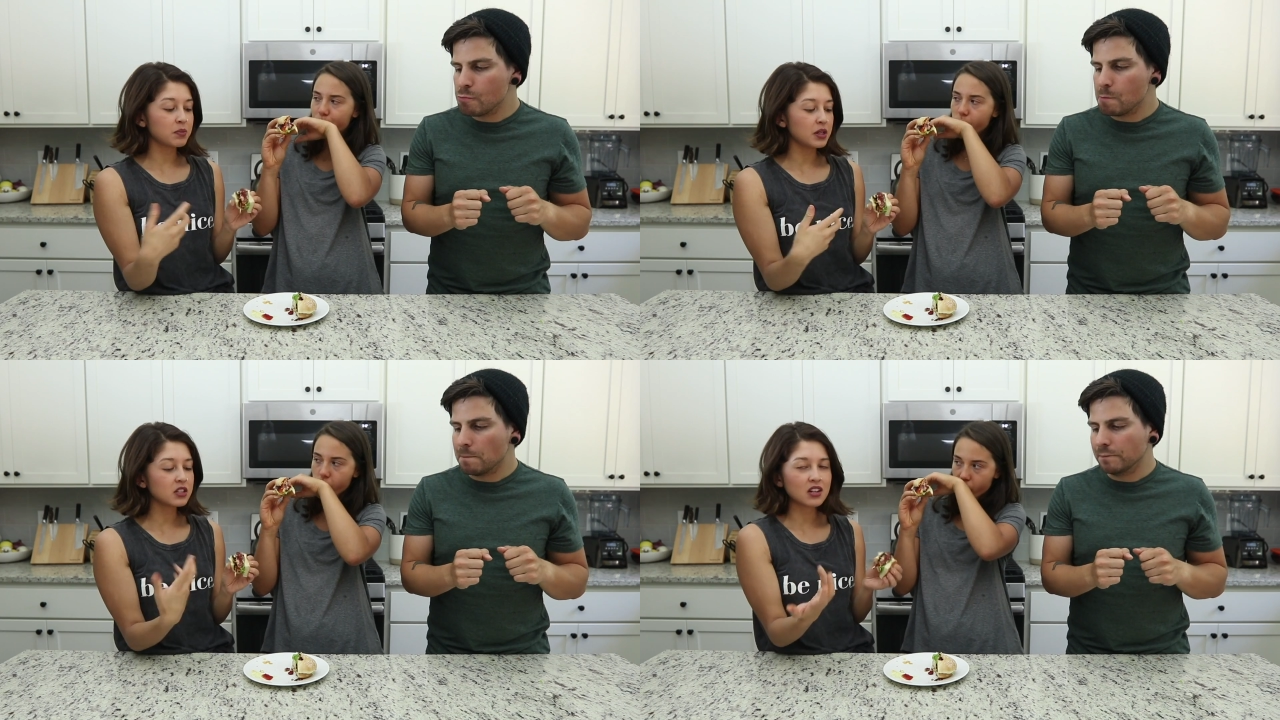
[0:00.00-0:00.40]

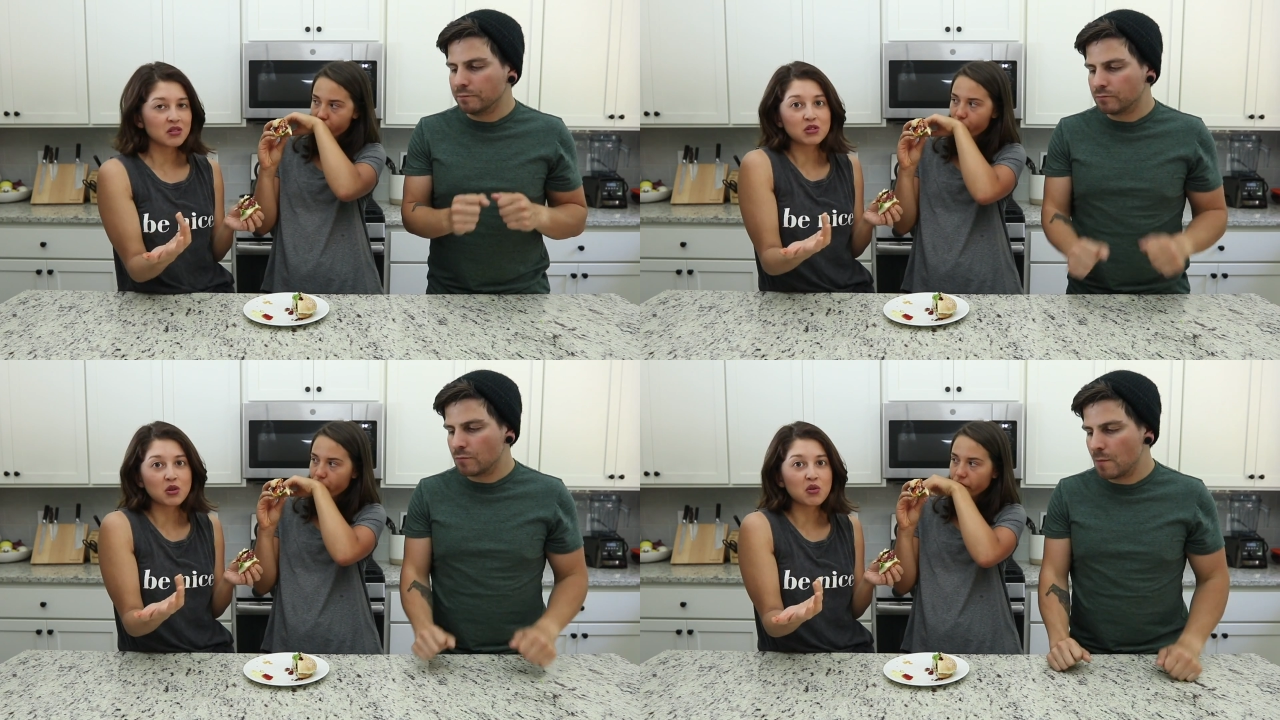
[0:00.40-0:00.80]
Speaker 1: of beets,
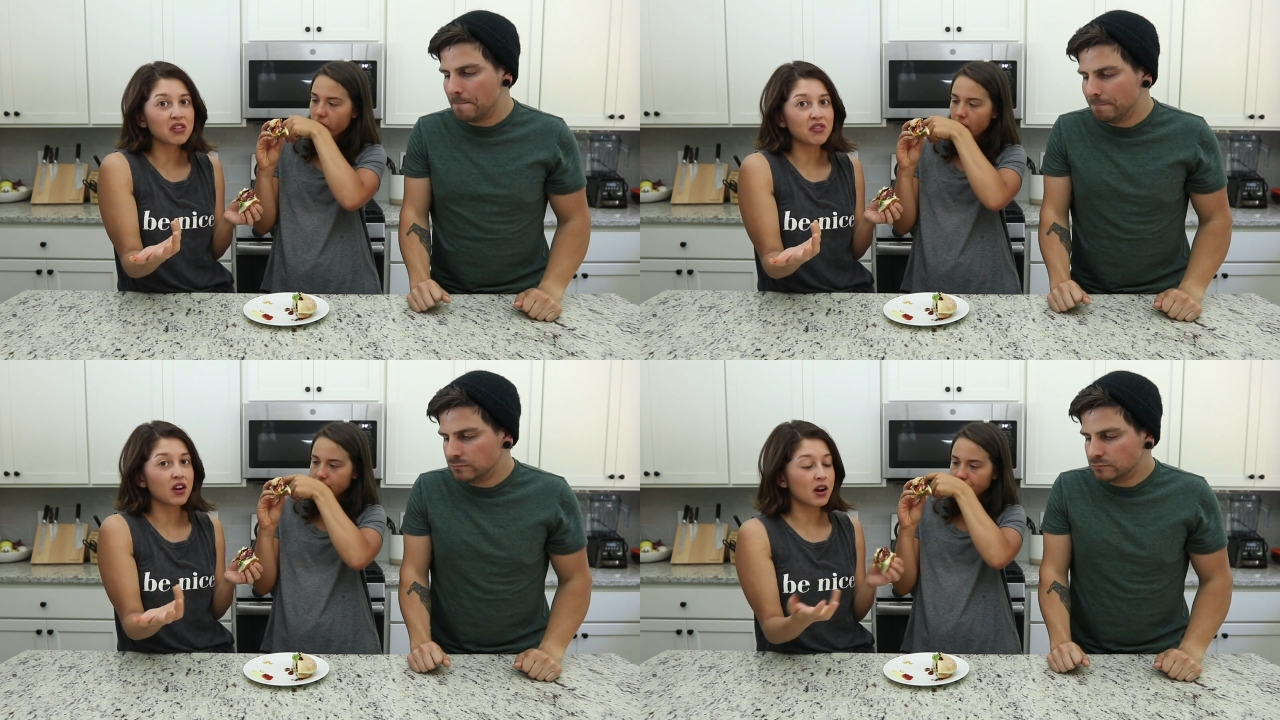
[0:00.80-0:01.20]
and it was
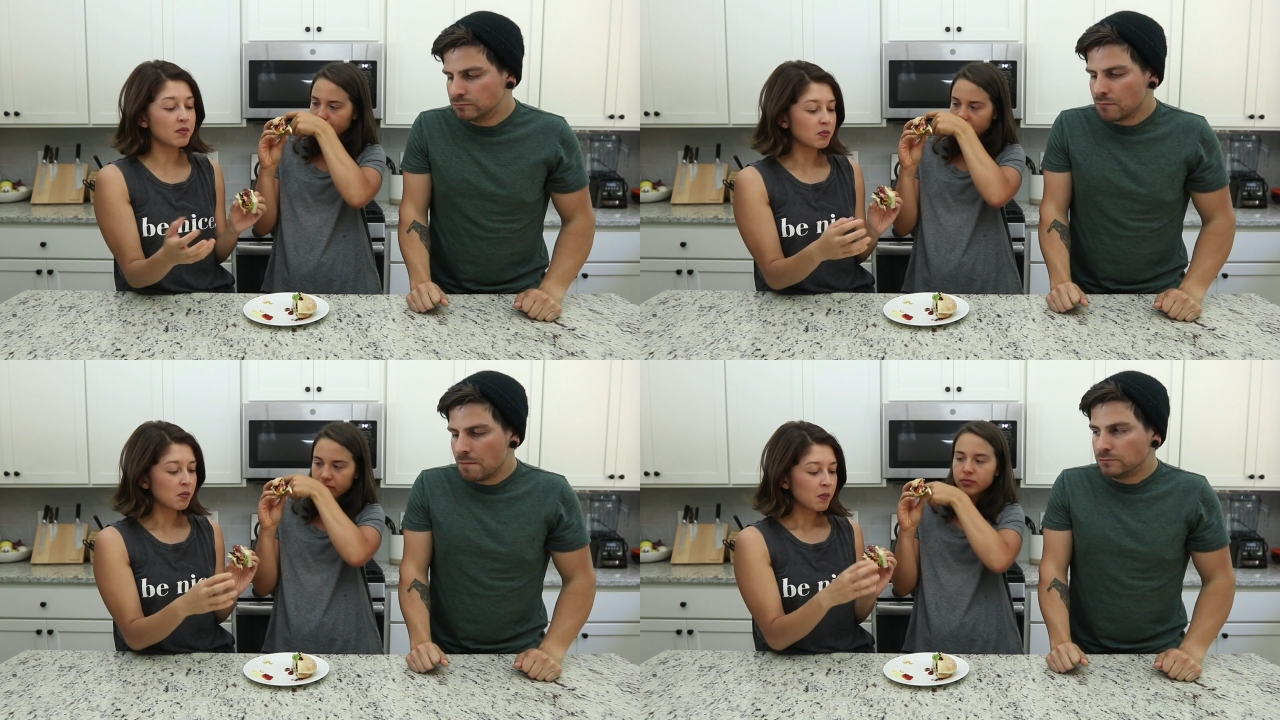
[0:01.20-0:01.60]
totally
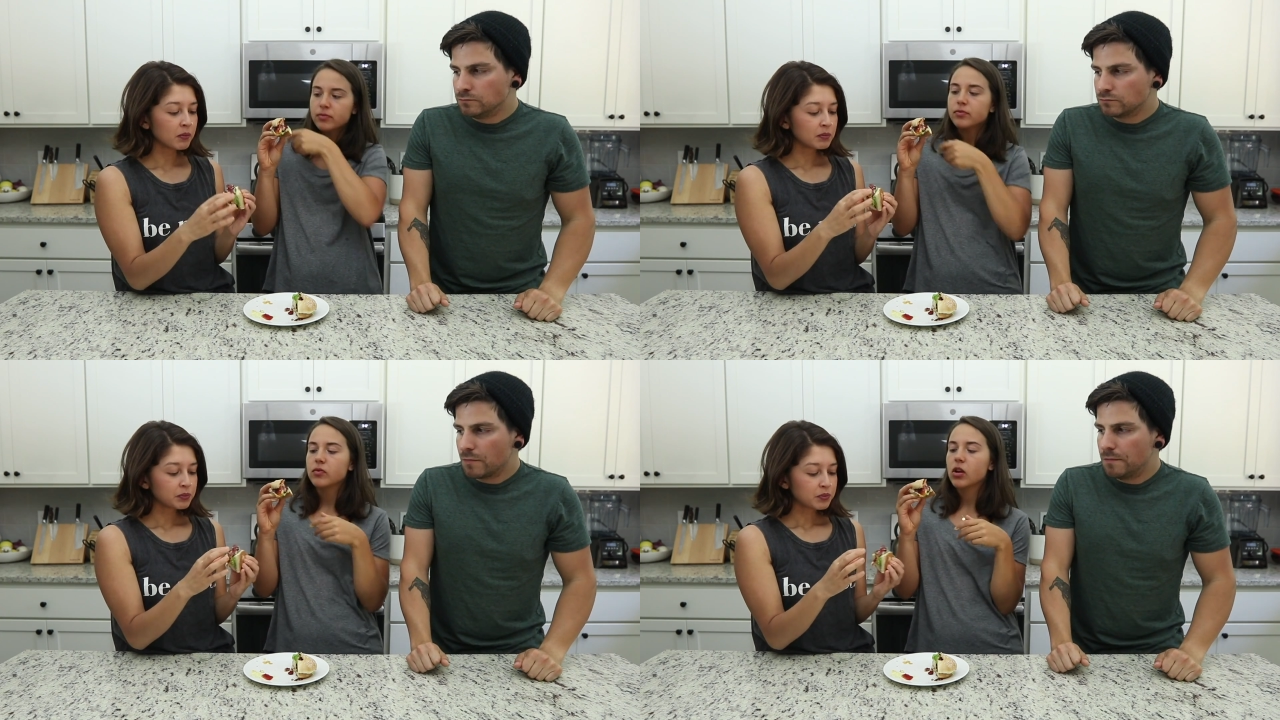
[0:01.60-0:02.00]
fine.
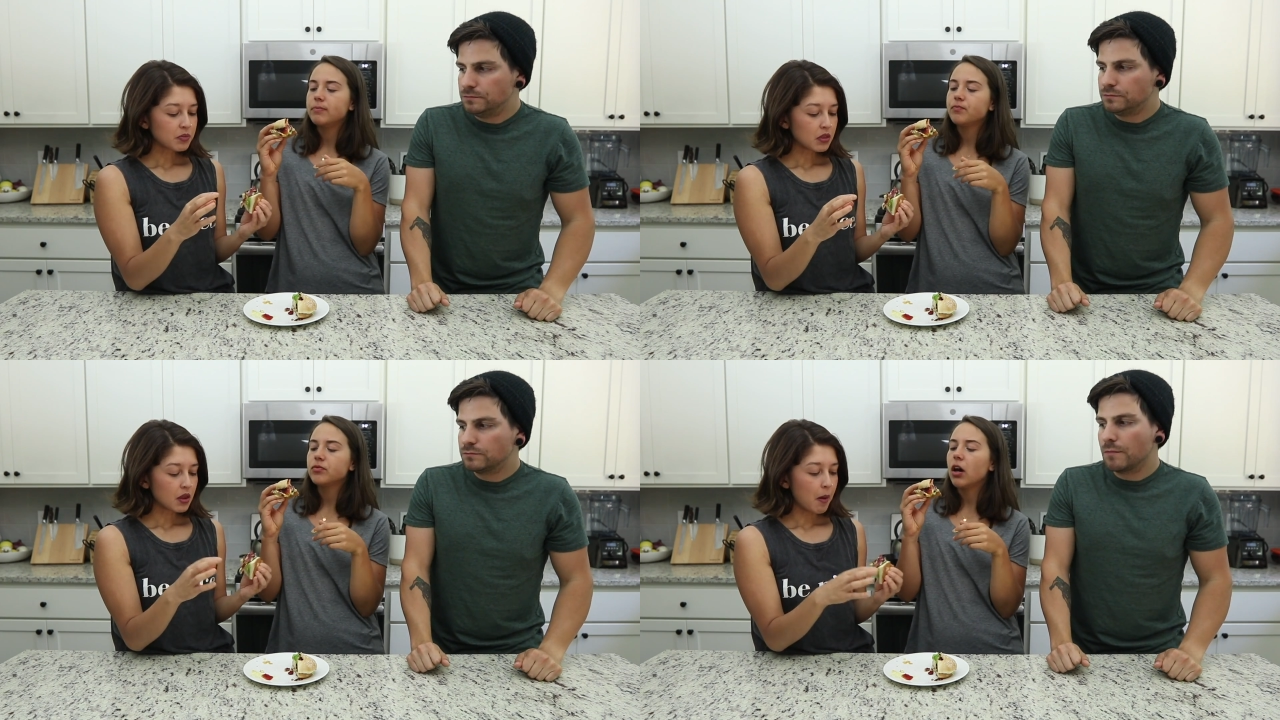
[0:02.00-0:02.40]

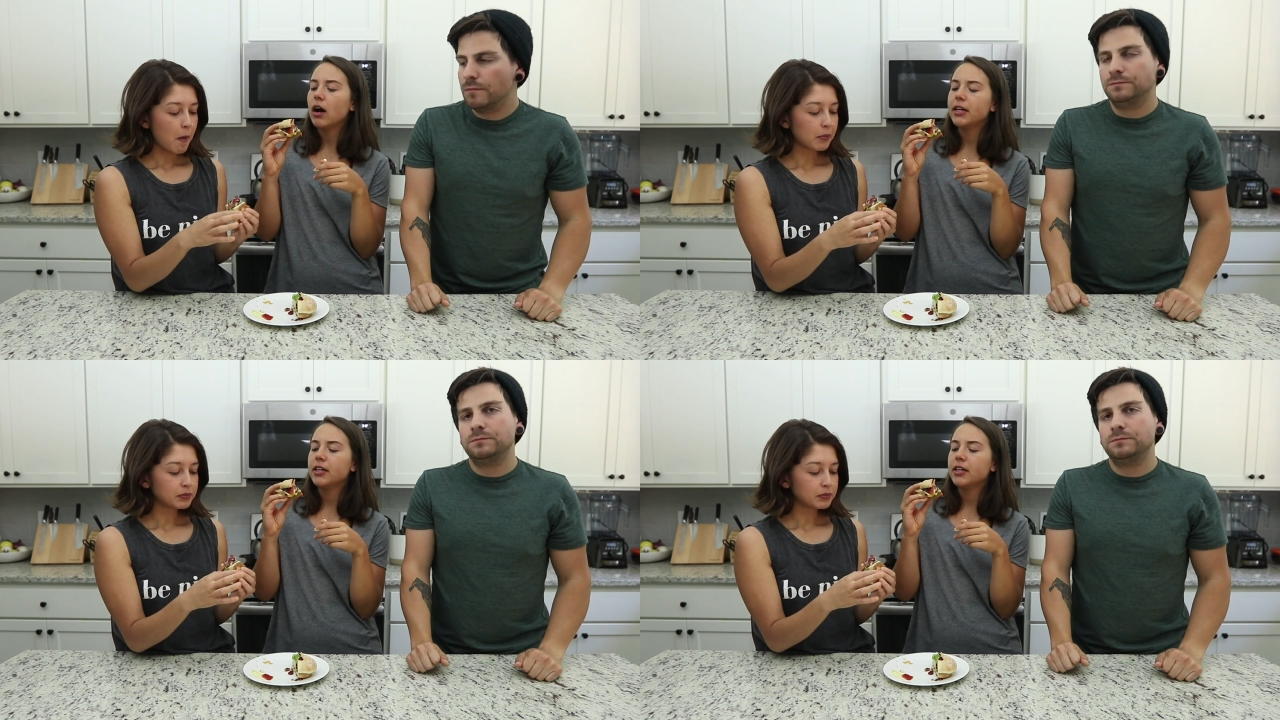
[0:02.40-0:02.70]
No, I